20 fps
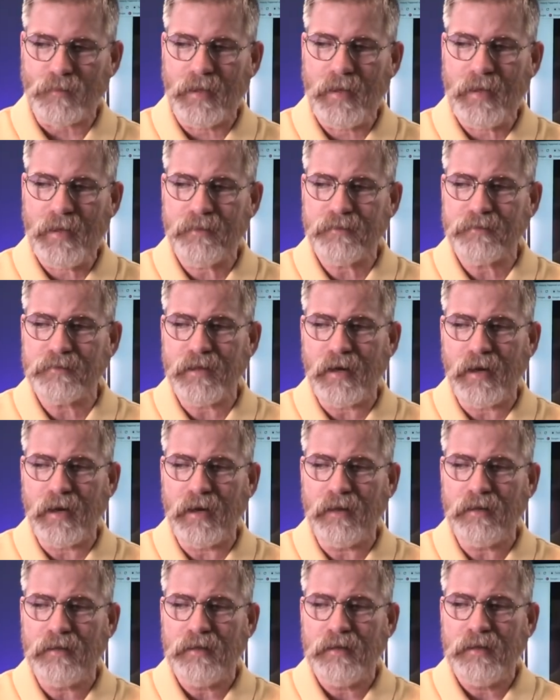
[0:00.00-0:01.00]
And
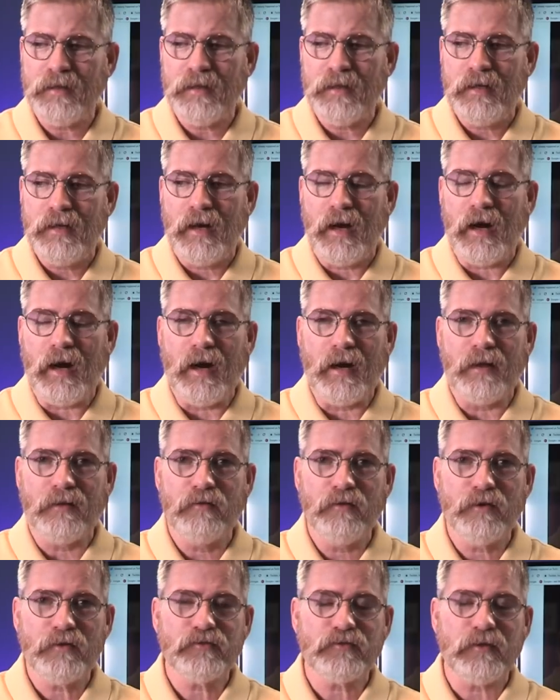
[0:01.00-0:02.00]
uh, uh it
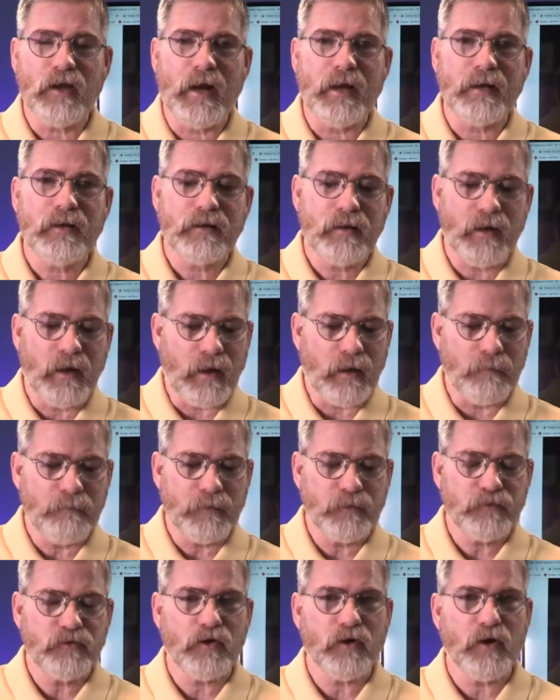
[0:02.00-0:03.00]
looks like uh,
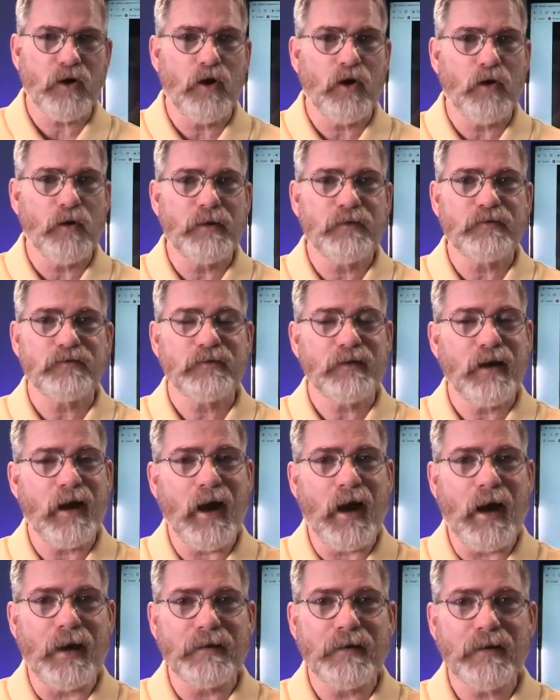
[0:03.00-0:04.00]
Maduro is
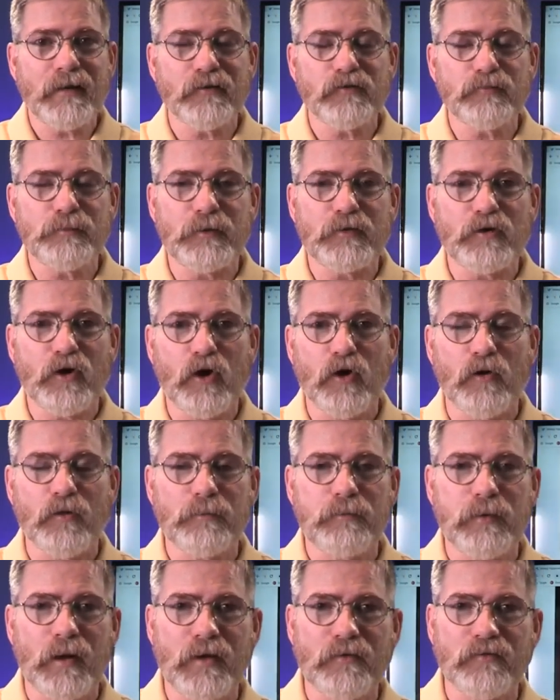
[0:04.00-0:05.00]
not, Nicolas Maduro,
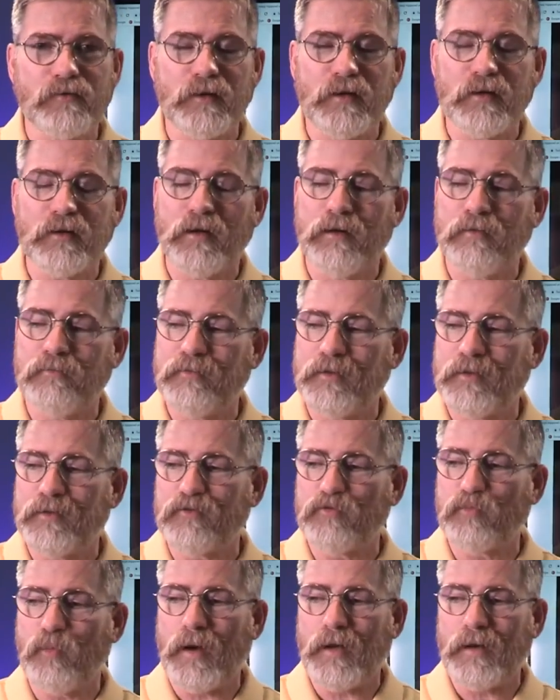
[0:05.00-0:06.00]
the president of
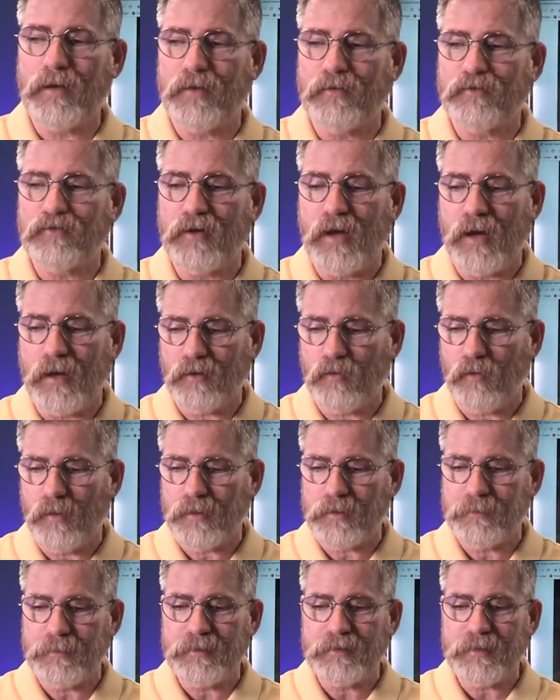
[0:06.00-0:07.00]
Venezuela, is not
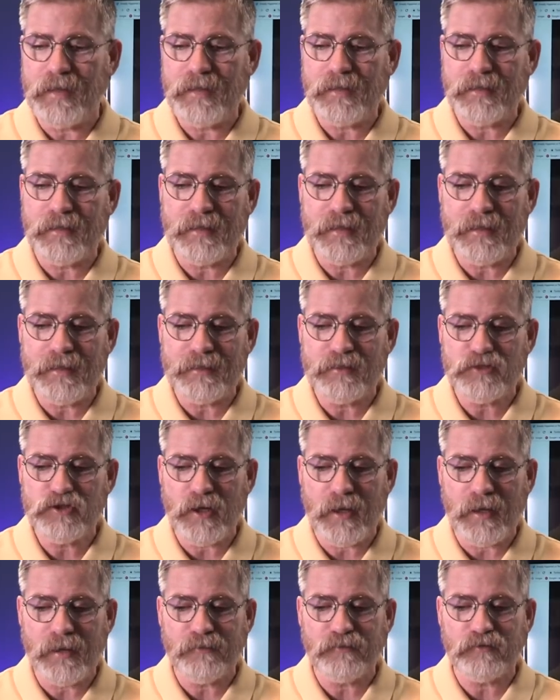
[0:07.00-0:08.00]
going to be taking any
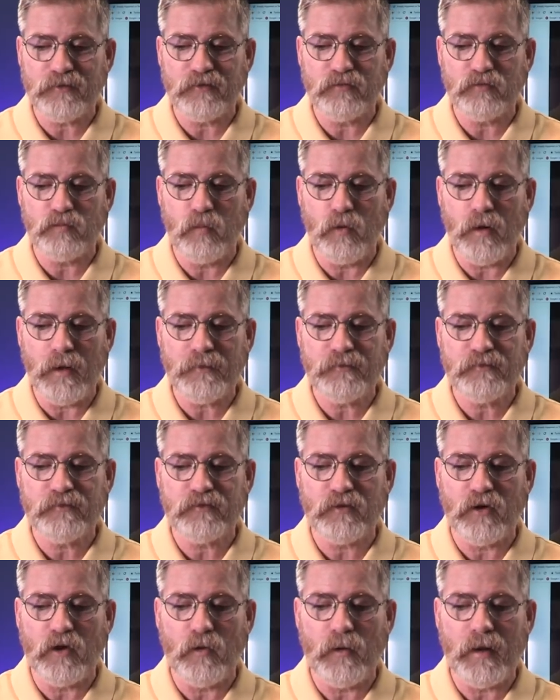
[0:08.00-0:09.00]
chances
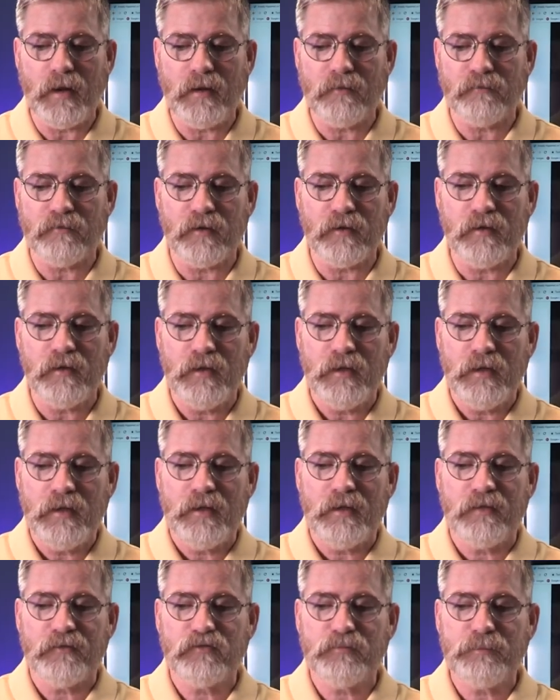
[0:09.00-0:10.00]
whatsoever,
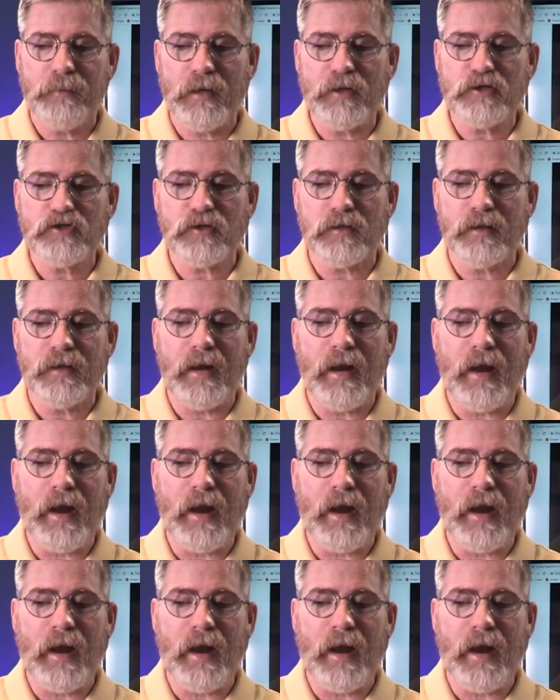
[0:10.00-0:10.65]
especially